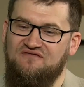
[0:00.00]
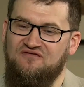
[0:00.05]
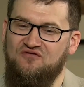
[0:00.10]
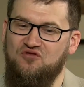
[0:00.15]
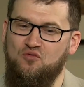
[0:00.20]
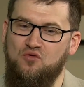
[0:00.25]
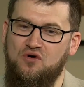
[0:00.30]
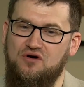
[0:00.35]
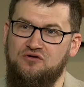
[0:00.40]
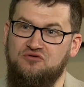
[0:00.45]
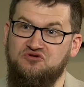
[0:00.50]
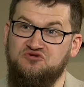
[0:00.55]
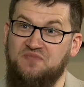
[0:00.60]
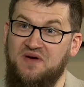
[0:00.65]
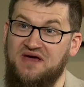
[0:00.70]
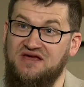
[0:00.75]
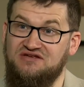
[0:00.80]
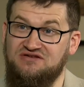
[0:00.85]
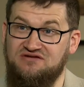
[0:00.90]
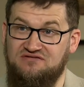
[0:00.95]
for the one who's
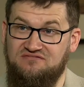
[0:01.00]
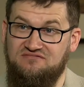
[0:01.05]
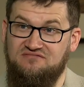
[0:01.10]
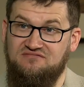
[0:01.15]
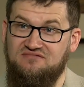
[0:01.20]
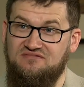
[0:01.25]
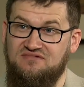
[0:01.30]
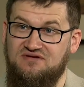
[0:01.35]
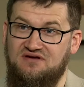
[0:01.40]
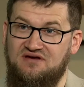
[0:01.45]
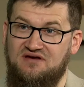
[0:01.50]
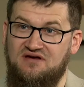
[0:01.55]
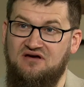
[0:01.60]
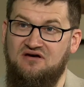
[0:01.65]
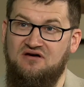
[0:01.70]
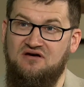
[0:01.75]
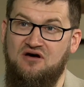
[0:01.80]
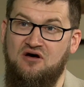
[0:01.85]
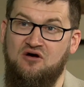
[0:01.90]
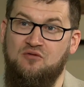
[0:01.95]
patient
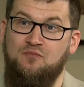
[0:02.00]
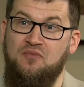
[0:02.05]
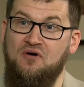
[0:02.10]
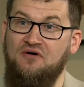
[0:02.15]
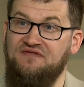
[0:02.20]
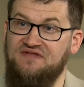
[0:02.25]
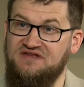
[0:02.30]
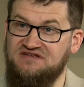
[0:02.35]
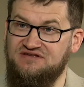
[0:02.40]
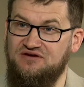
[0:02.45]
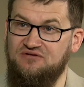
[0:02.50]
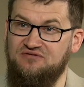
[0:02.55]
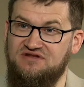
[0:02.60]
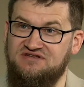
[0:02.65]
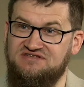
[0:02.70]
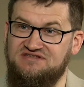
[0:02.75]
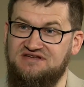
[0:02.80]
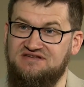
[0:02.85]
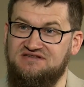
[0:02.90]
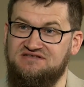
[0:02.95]
upon these
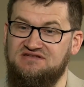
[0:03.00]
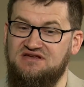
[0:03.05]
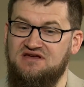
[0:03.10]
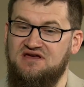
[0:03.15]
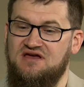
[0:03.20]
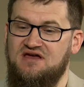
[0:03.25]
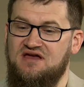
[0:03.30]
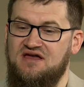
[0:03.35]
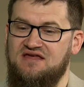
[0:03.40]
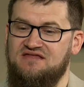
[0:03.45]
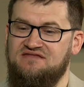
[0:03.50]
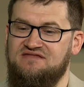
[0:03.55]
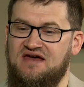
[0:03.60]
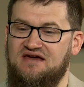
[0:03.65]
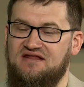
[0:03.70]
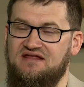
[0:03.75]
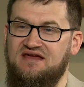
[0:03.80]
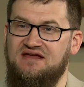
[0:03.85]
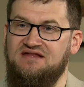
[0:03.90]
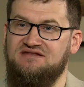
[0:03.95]
illnesses,
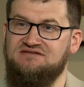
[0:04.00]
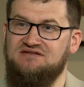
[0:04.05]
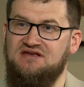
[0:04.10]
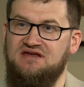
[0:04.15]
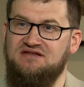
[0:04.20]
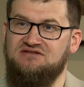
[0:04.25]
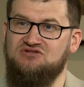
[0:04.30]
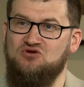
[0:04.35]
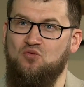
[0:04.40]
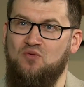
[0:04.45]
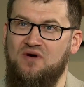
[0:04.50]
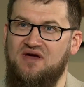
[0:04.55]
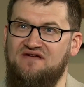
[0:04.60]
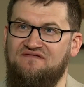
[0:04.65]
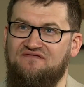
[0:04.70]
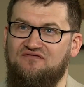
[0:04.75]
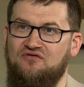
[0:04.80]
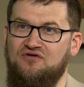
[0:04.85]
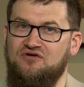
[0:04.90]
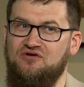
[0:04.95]
that it's a way
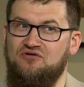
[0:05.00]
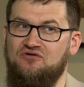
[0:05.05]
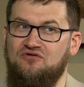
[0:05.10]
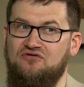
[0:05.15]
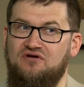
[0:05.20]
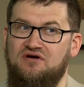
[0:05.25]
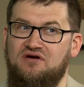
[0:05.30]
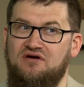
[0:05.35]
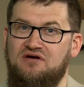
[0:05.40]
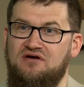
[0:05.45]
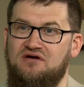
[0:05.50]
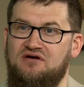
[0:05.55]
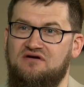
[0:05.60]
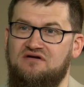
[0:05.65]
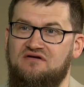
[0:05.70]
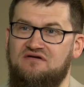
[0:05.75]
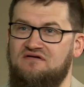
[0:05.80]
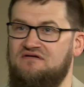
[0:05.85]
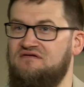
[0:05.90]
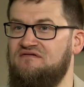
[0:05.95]
for your
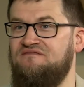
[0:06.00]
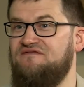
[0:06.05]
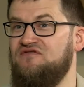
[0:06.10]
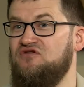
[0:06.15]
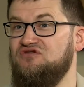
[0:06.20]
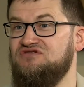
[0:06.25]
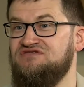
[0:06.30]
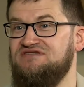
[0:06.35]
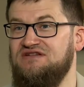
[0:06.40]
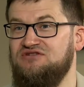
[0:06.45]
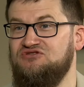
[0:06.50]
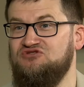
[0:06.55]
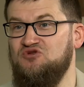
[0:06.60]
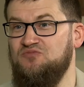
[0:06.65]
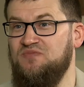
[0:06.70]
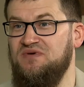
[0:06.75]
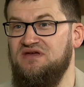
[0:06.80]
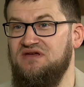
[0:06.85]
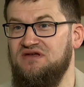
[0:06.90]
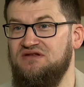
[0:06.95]
sins
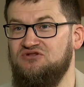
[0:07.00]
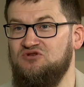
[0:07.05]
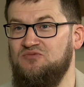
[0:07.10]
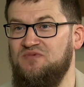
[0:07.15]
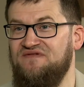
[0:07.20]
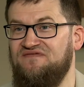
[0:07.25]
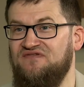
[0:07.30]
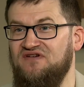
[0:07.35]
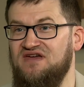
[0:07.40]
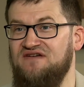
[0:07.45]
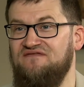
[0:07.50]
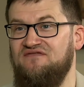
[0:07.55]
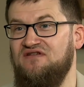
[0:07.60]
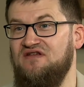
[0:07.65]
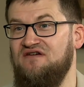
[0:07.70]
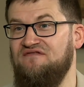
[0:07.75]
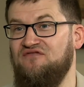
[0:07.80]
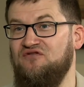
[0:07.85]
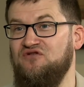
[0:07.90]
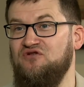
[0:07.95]
to be forgiven,
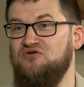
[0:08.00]
and for